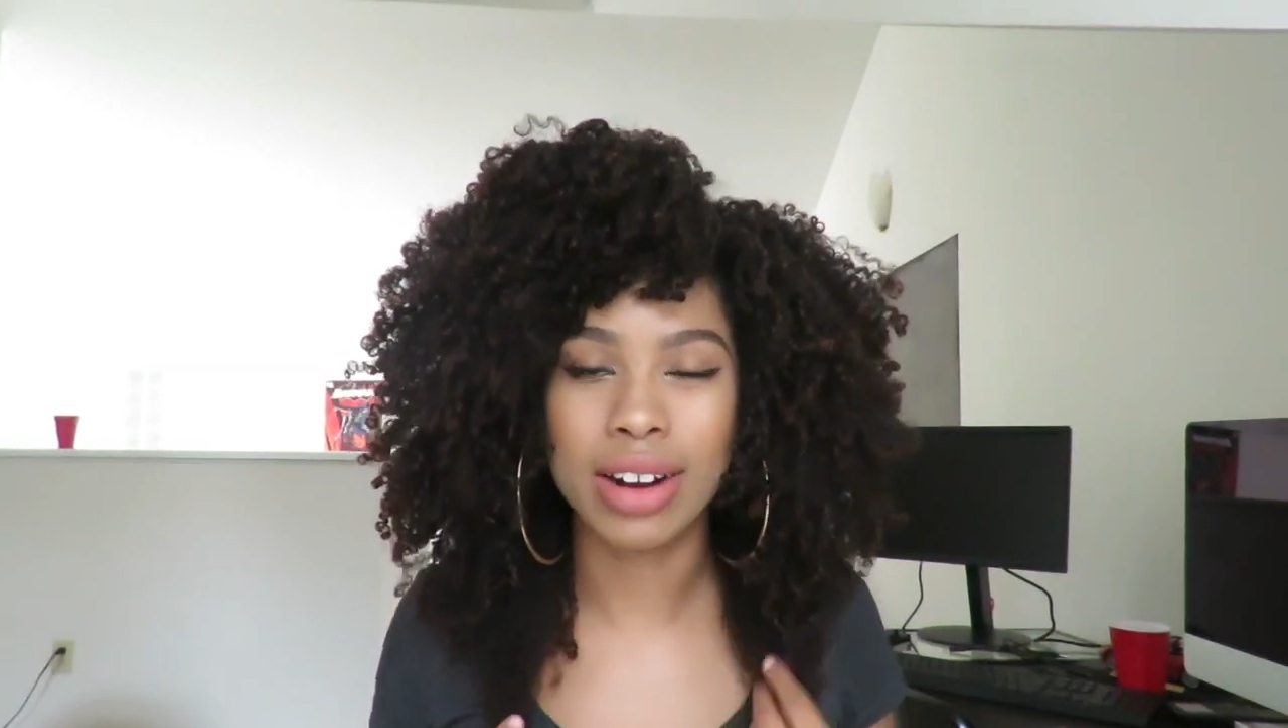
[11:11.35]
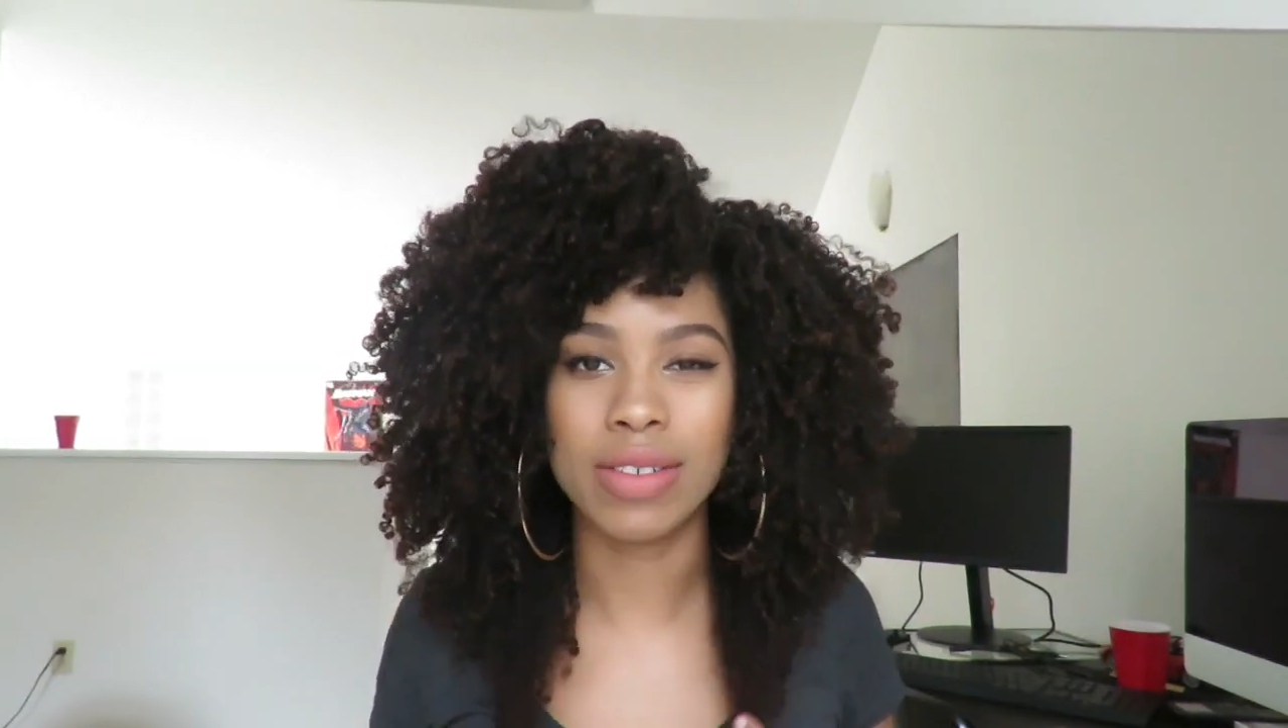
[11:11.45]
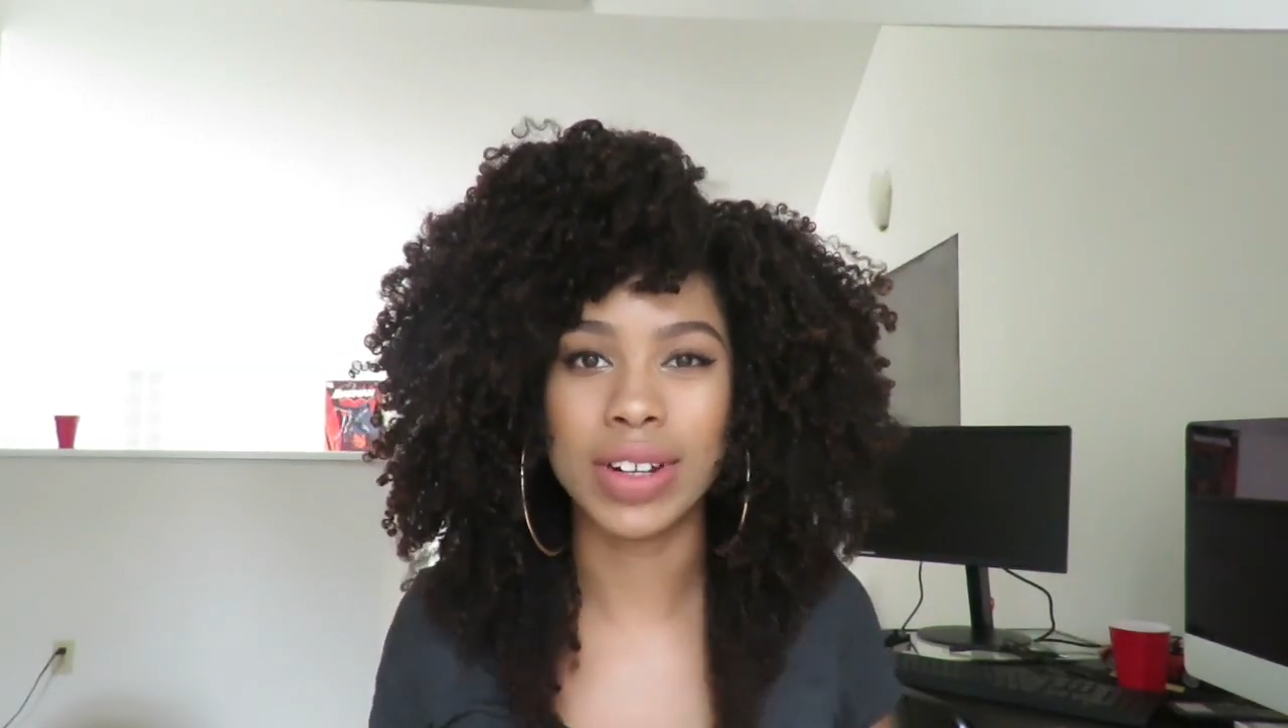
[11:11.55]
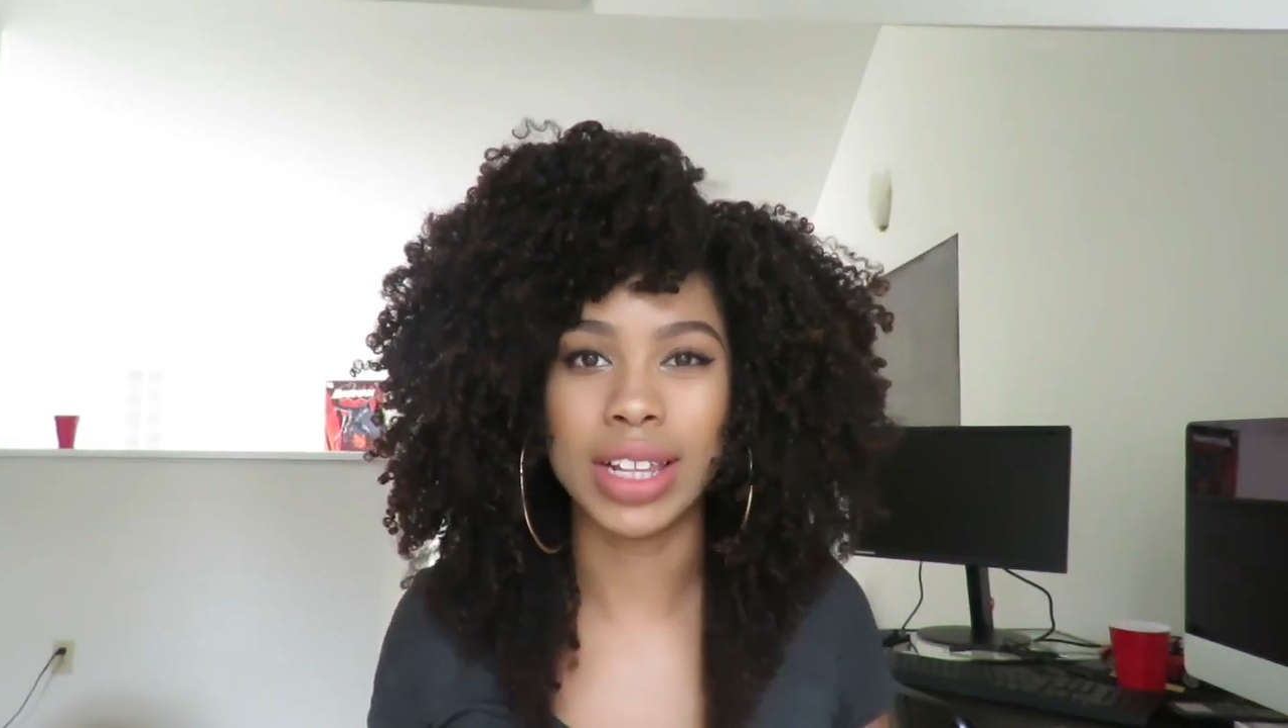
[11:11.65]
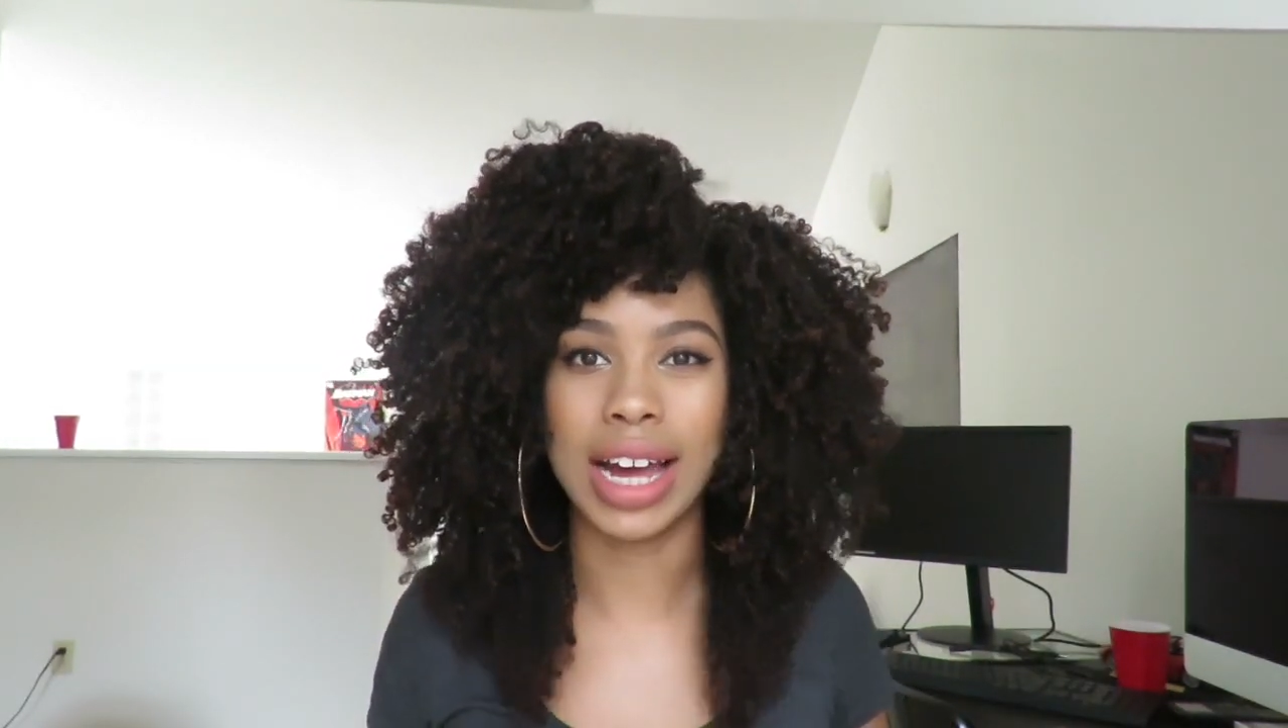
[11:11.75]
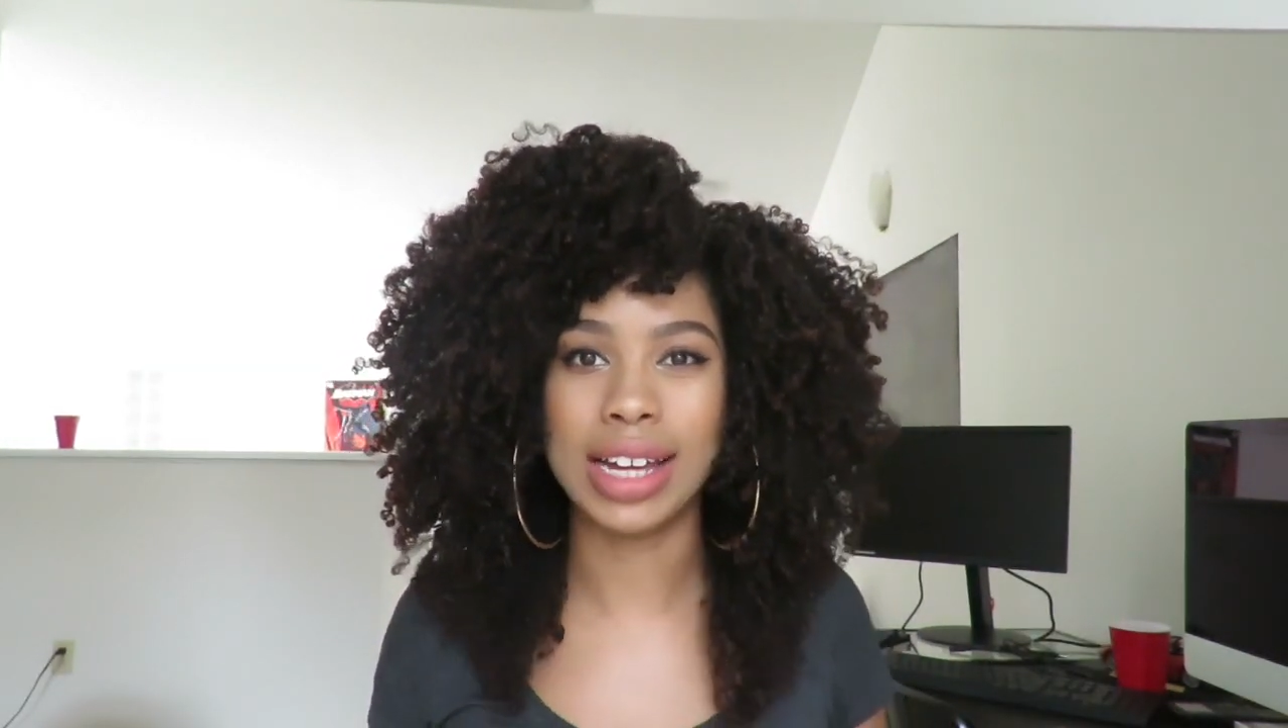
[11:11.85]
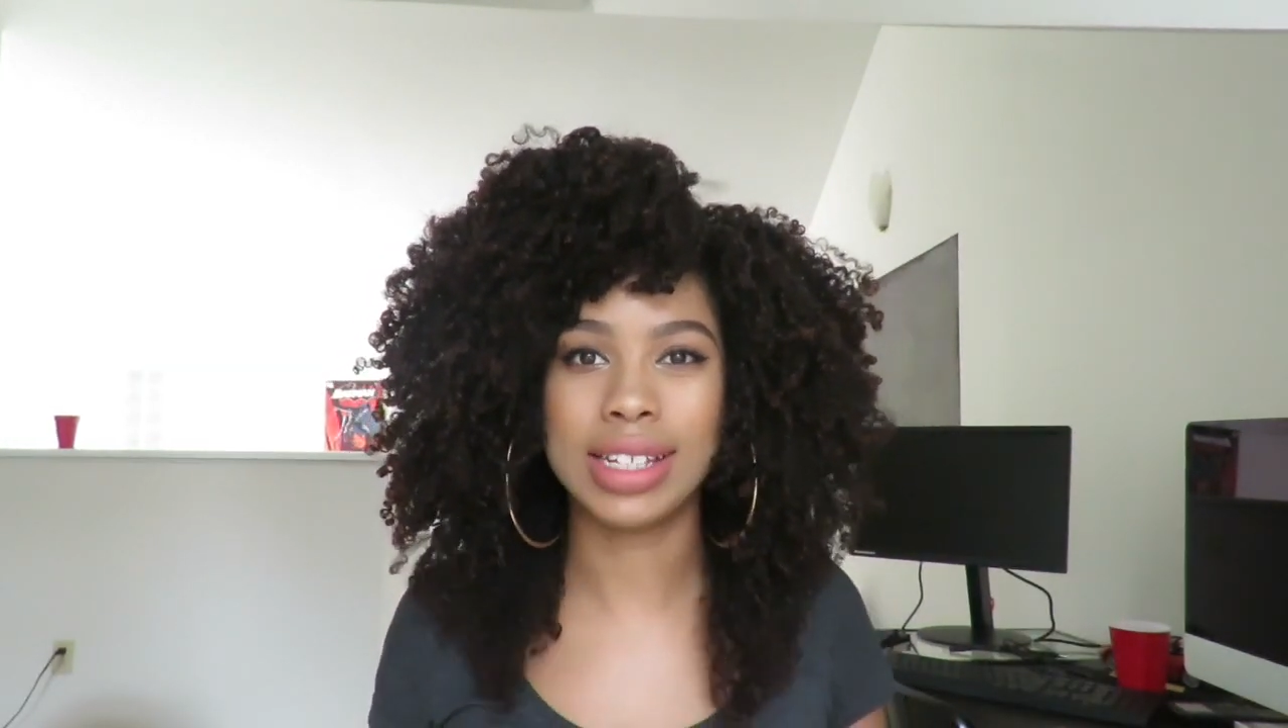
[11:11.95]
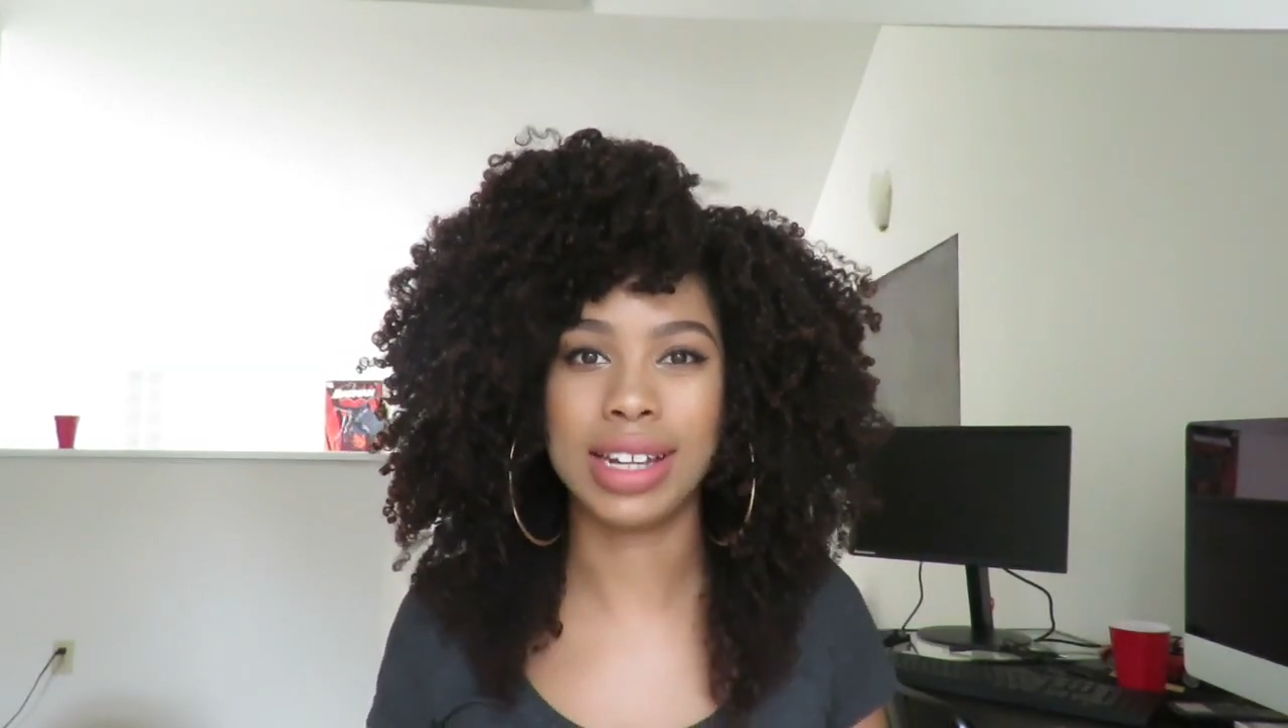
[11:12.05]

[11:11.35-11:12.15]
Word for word: over the last